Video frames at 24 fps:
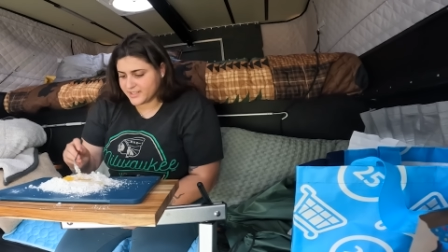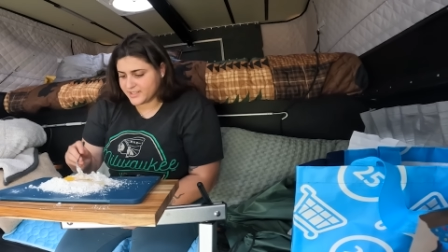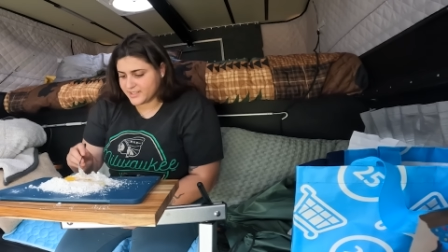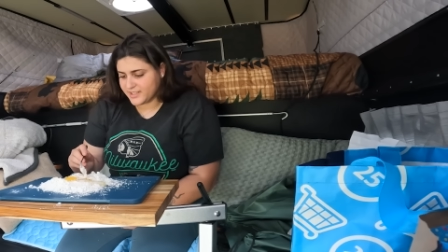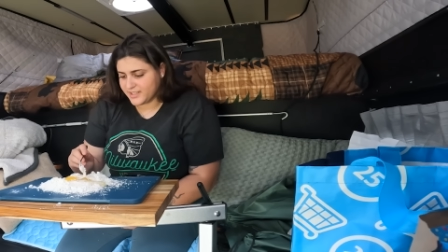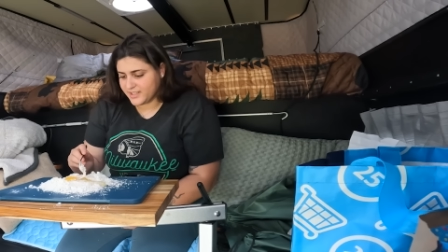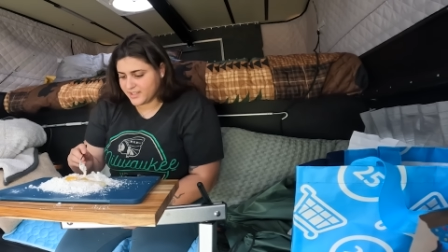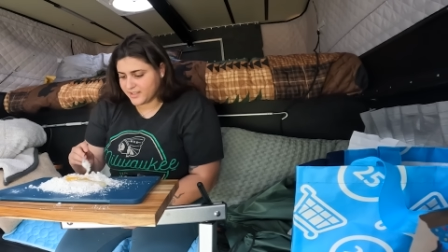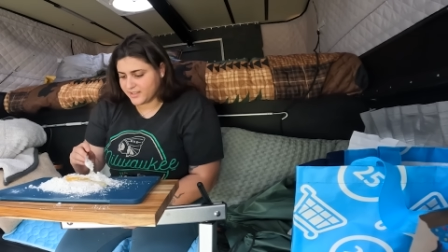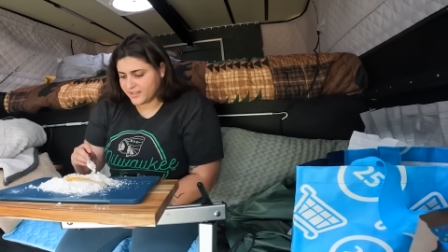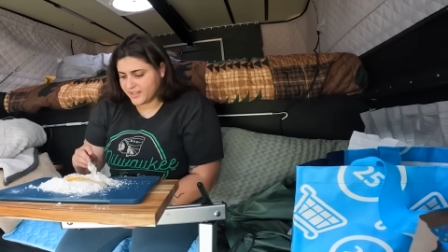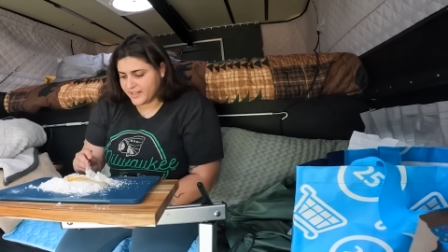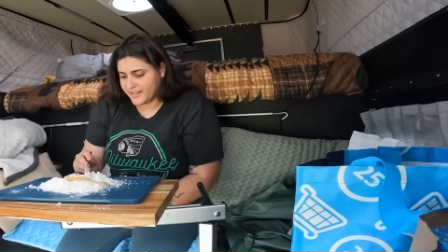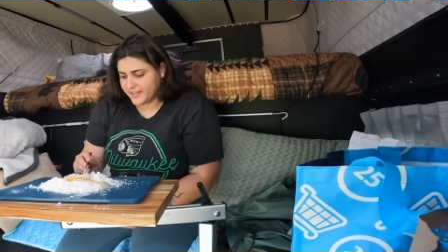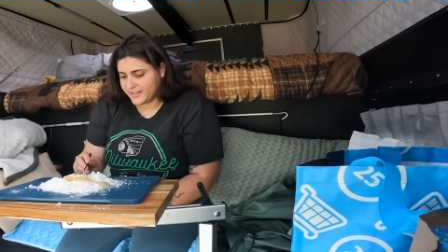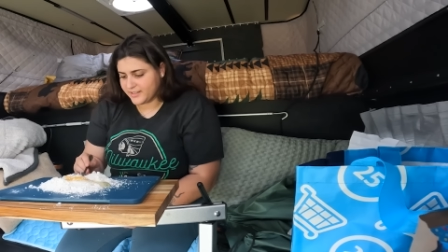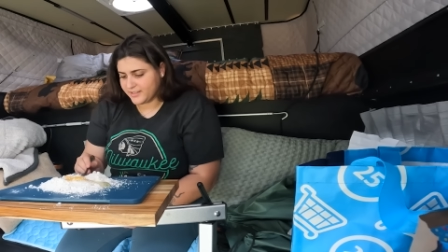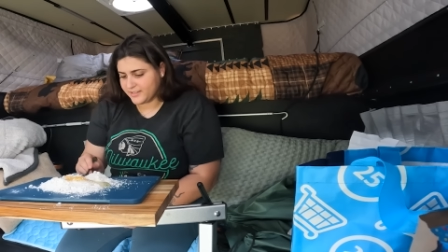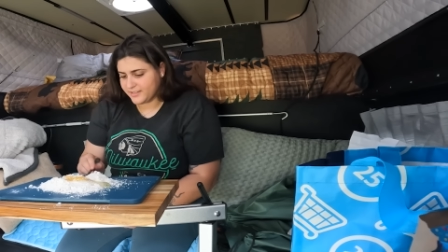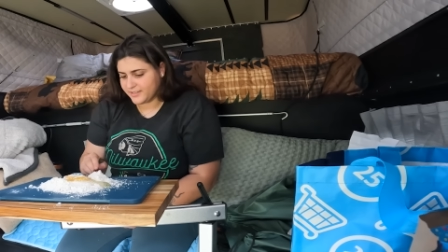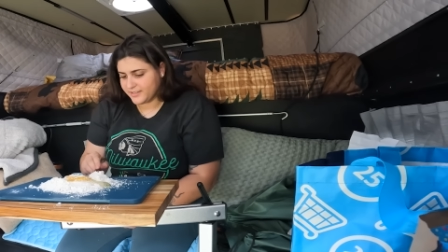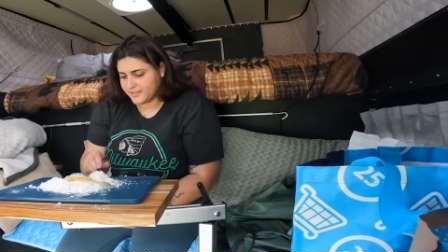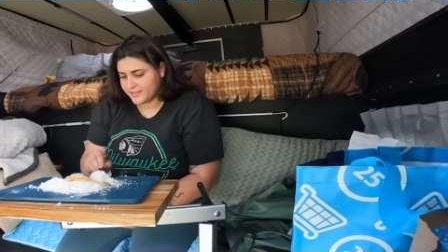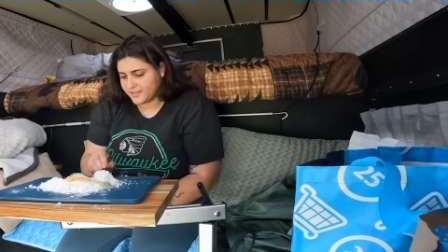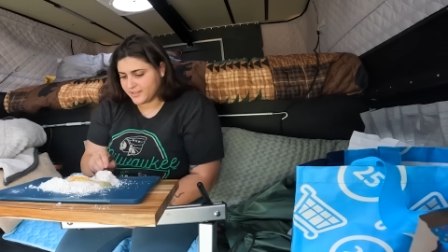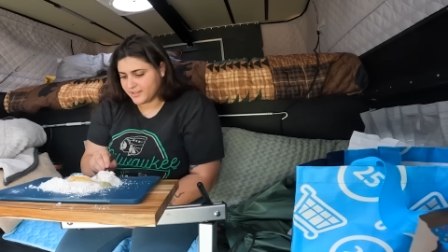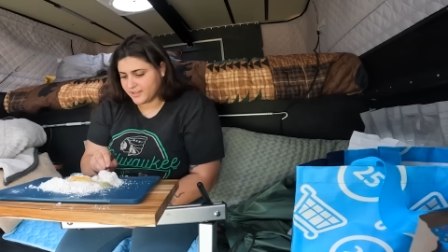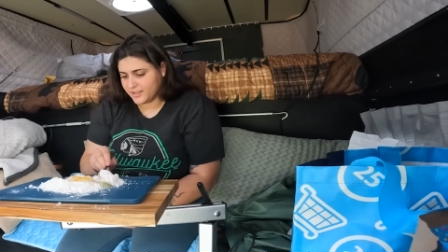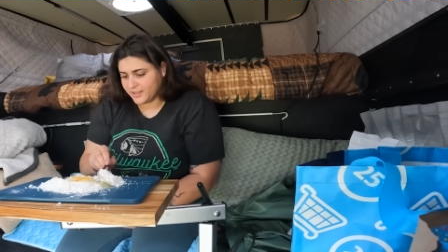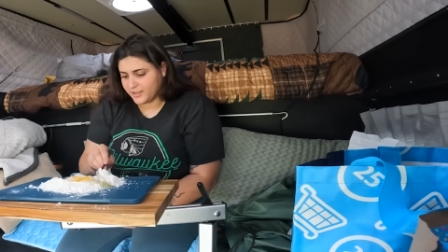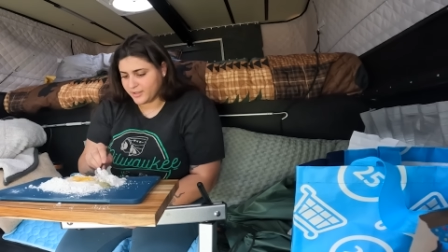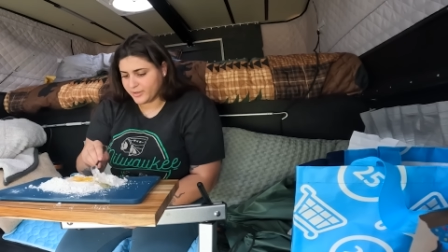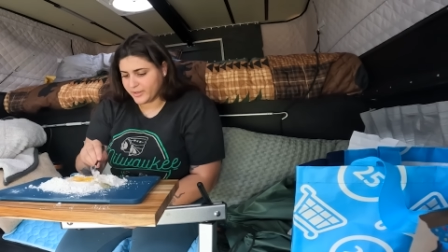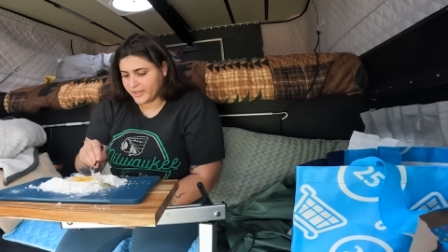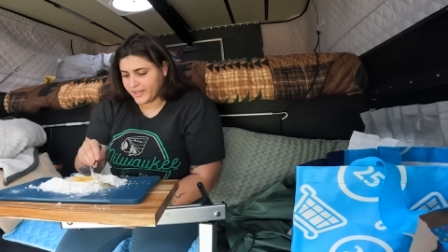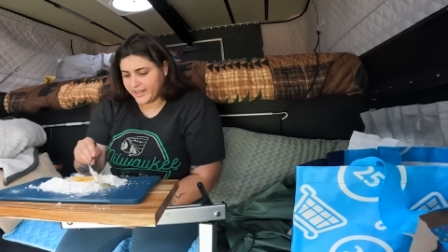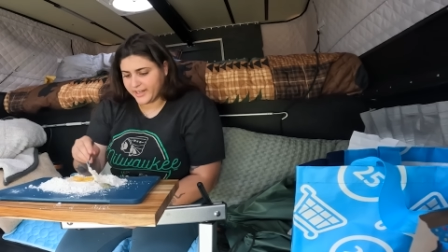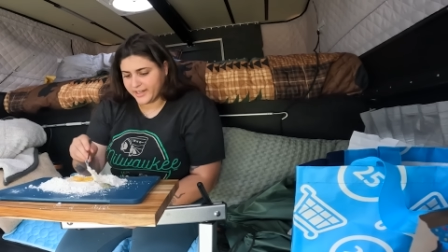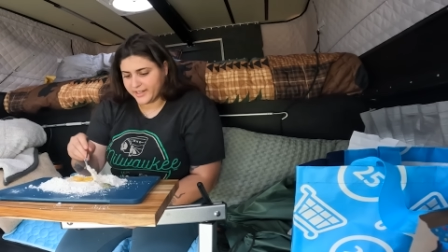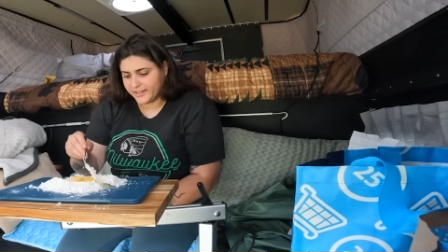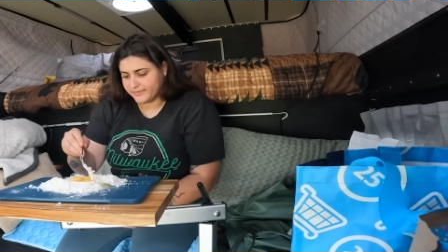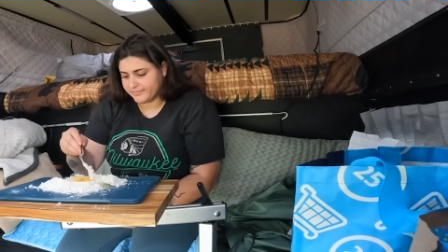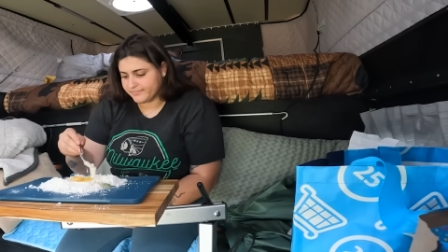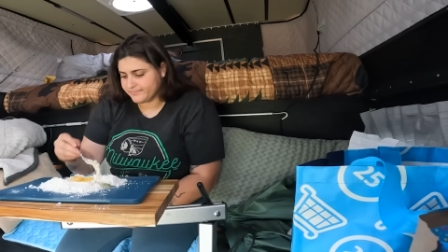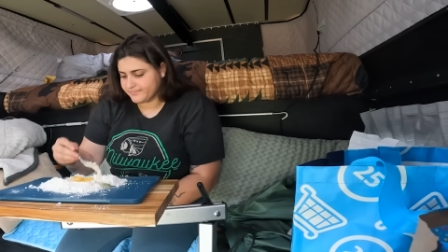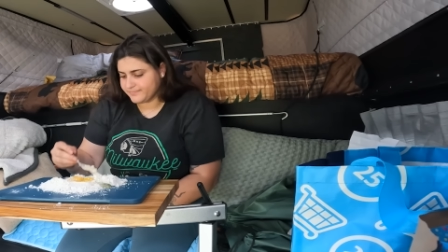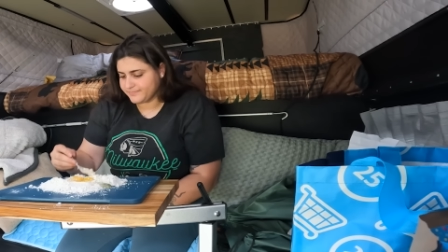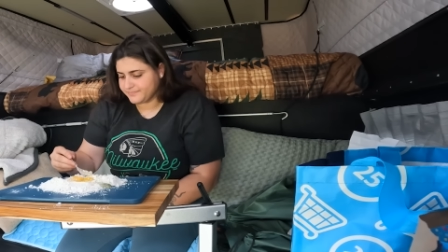I see online. Okay,